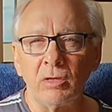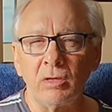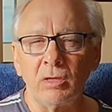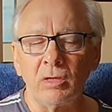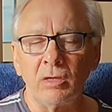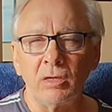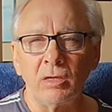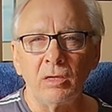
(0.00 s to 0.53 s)

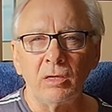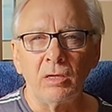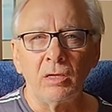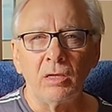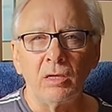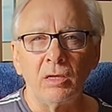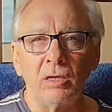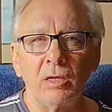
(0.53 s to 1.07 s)

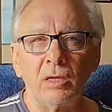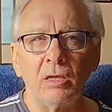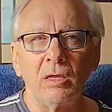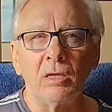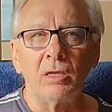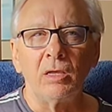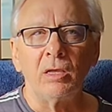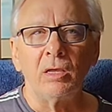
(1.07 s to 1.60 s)

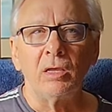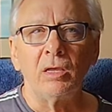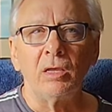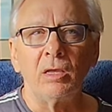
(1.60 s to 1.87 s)
Nobody speaks.